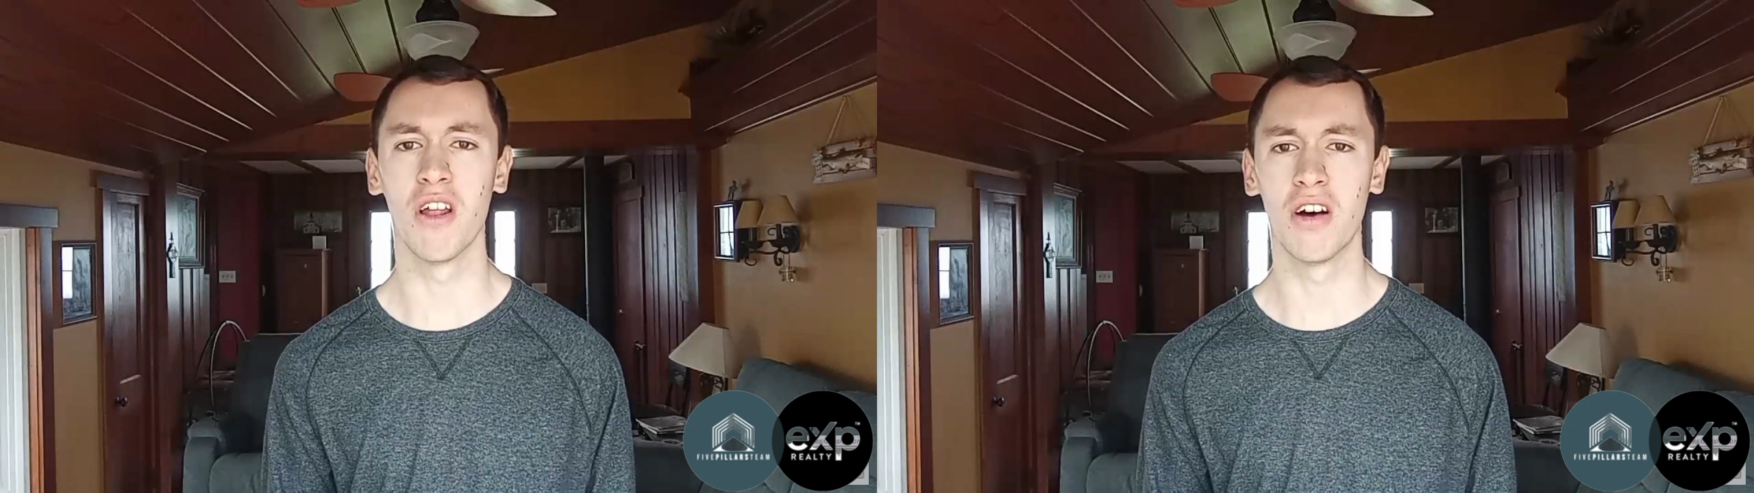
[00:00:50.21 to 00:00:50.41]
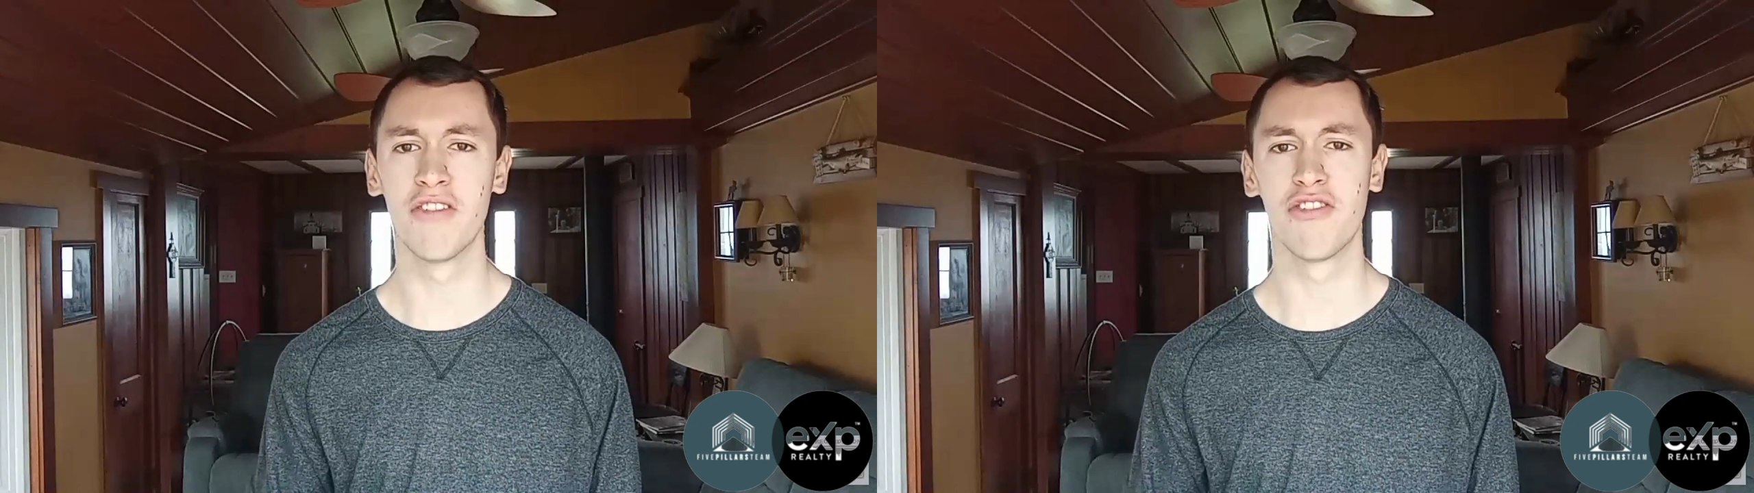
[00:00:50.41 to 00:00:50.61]

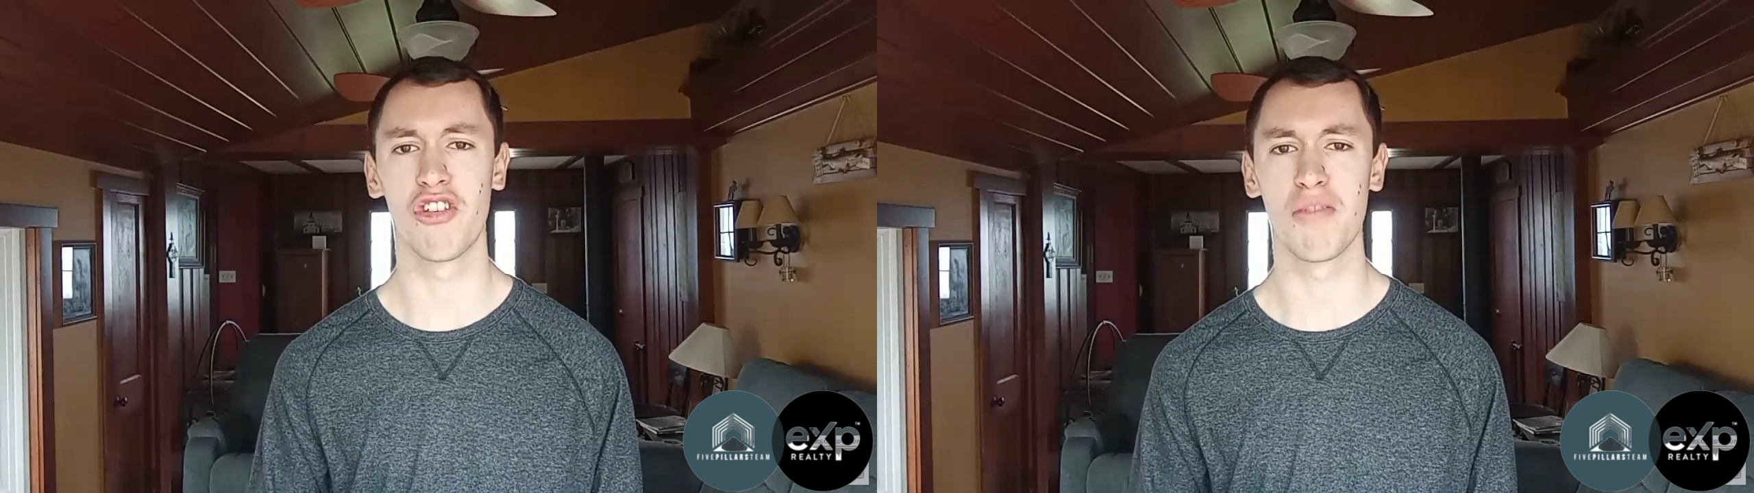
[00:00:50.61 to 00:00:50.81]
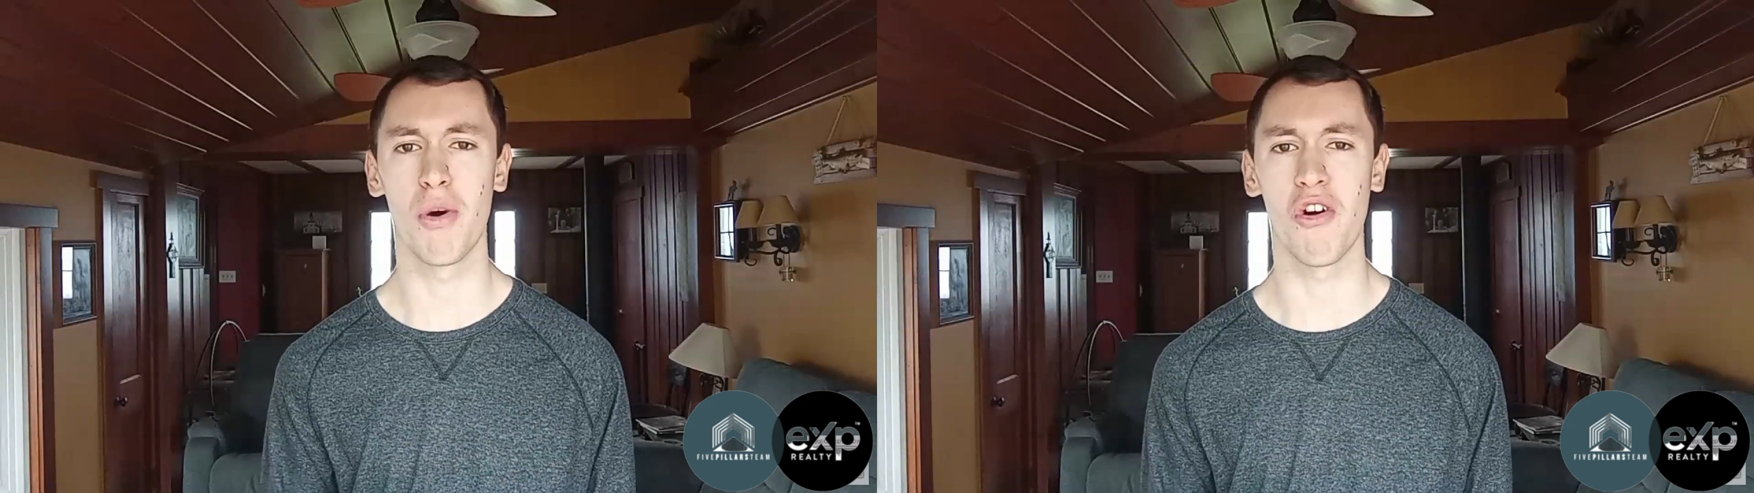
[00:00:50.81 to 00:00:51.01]
love for
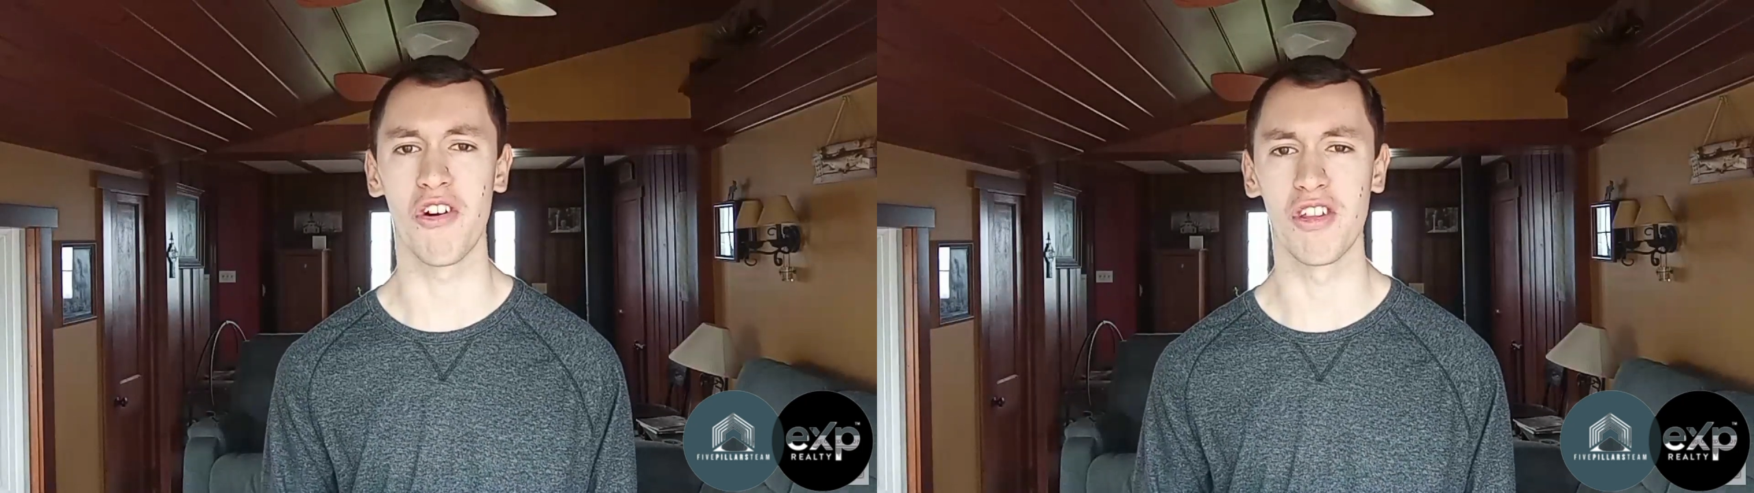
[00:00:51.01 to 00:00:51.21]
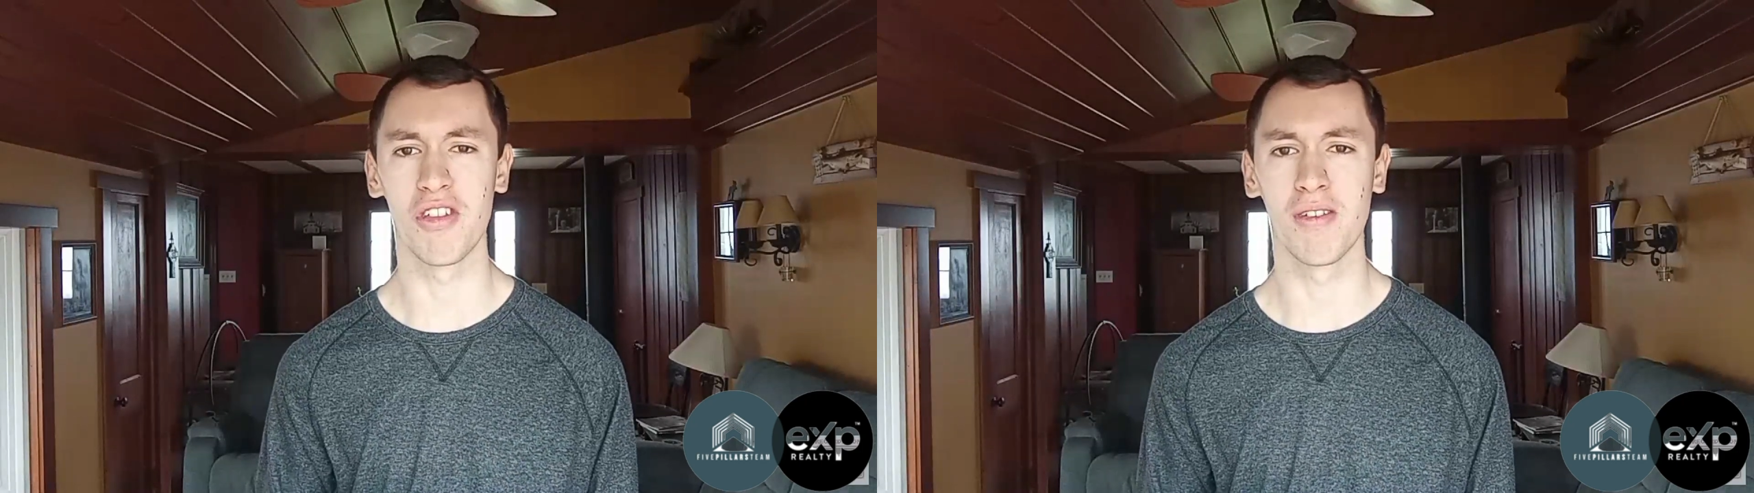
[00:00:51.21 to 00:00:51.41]

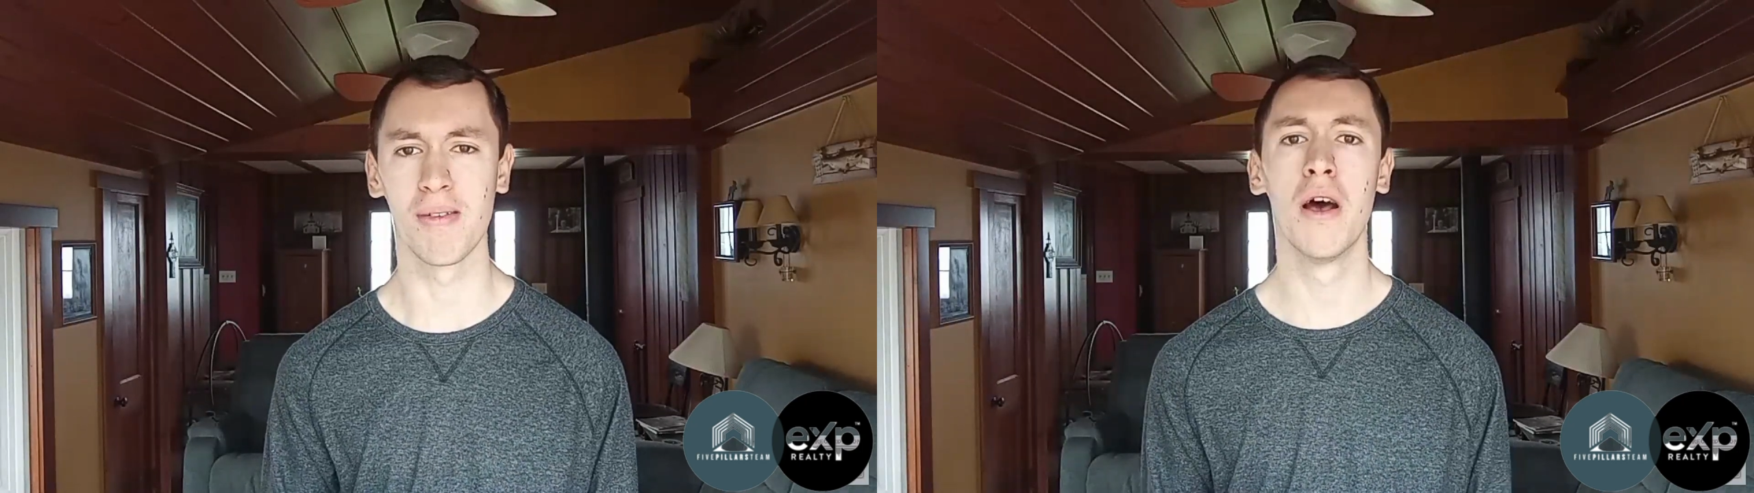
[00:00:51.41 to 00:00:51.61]
sports.